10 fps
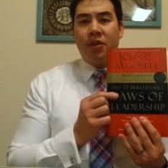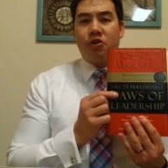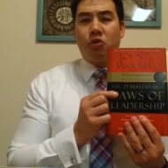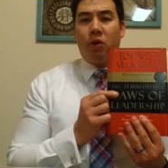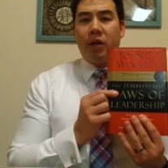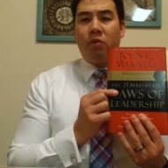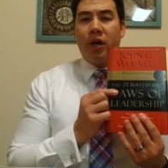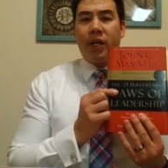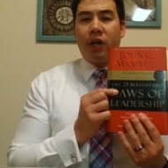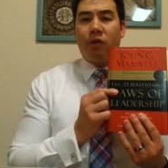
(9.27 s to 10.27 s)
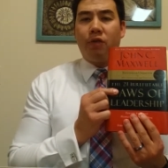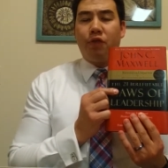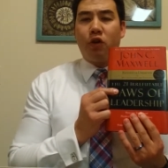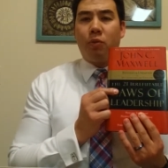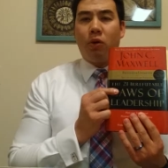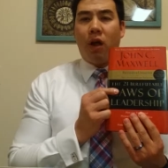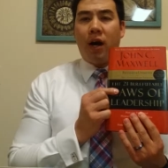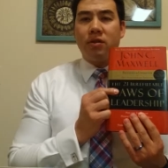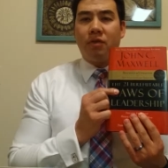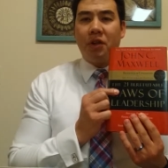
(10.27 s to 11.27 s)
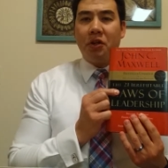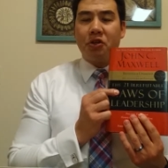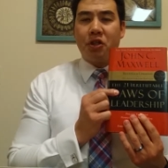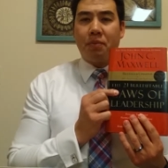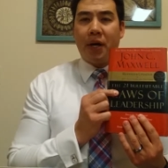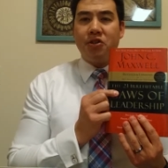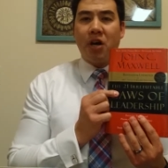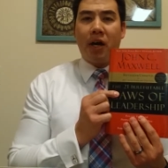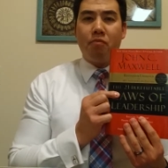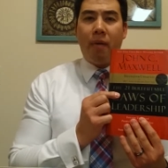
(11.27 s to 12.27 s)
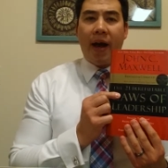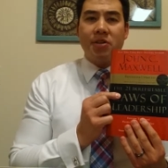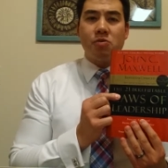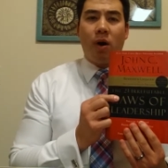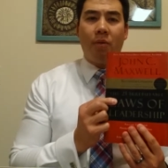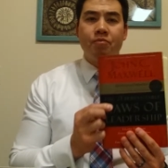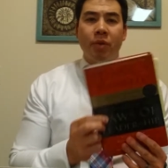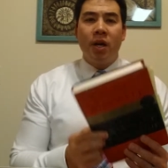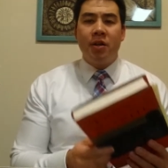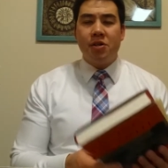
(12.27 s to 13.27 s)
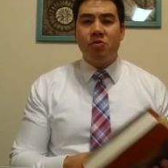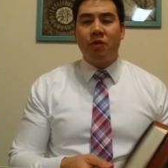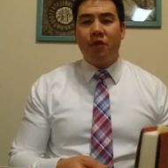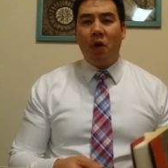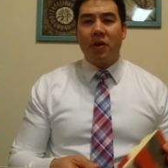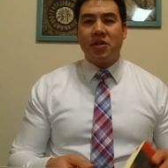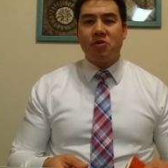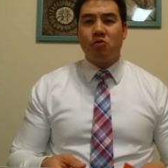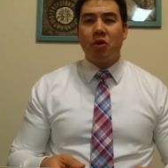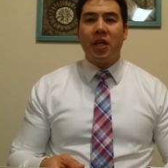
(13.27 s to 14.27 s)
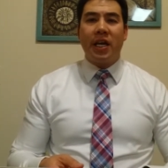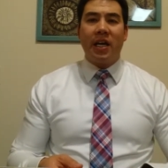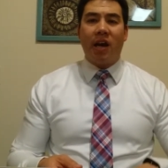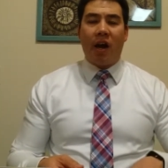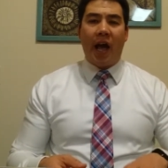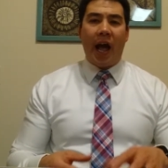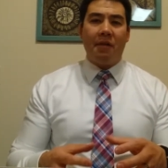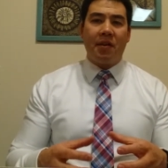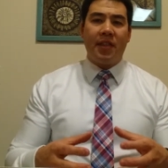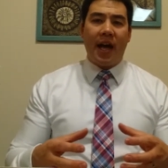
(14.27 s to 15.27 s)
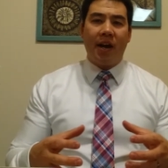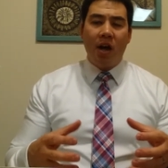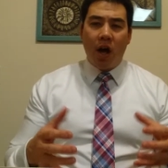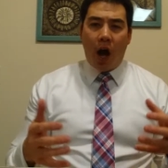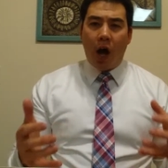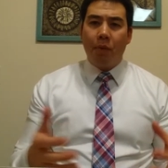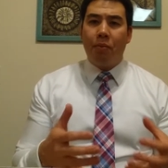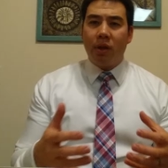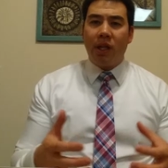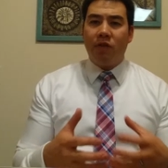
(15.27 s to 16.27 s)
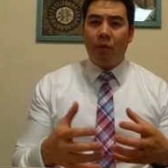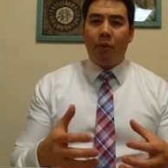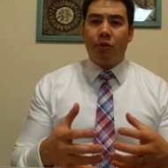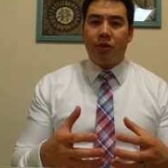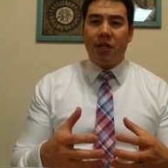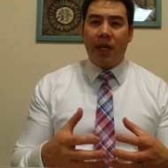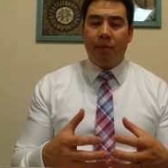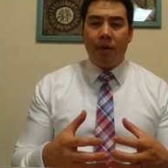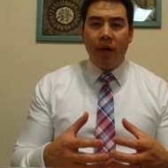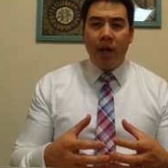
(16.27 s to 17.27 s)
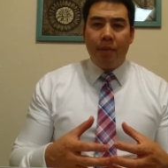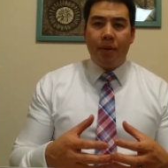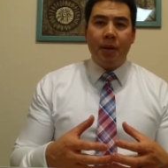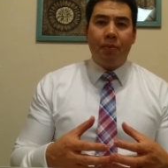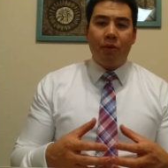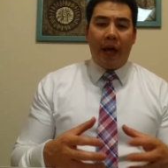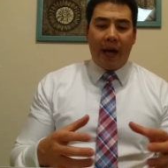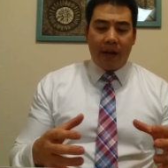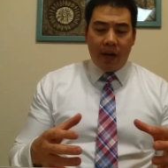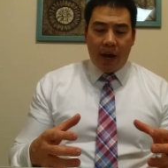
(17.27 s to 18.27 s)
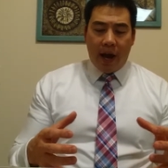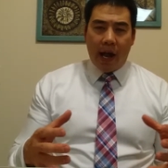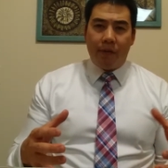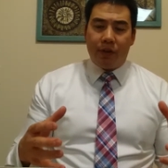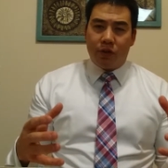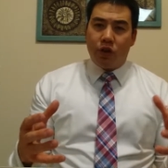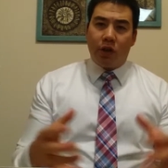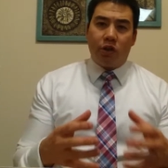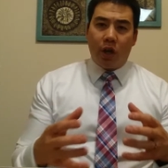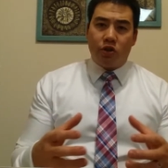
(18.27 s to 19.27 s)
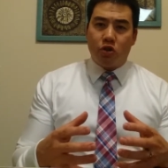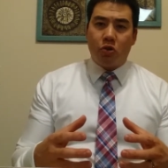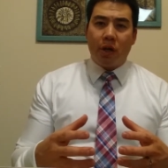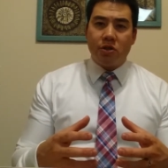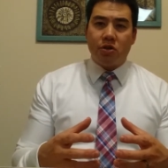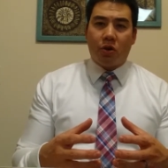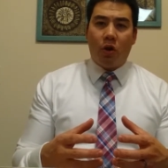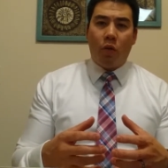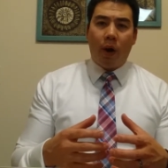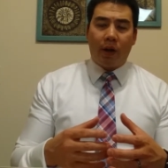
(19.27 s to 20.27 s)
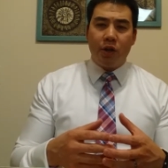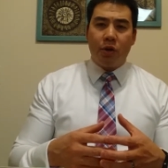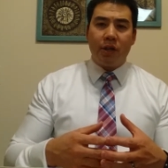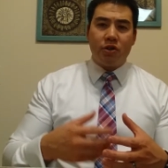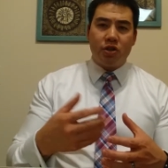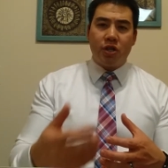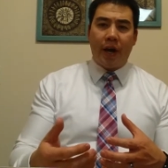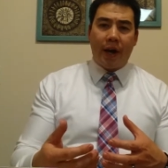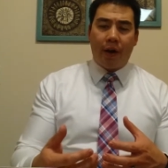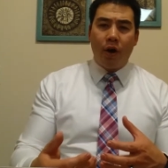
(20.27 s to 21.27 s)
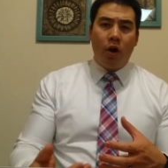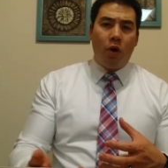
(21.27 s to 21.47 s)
the 21 Irrefutable Laws of Leadership by John Maxwell. This one focuses really in on having that unbelievable team. People that have a, a trust circle where you can share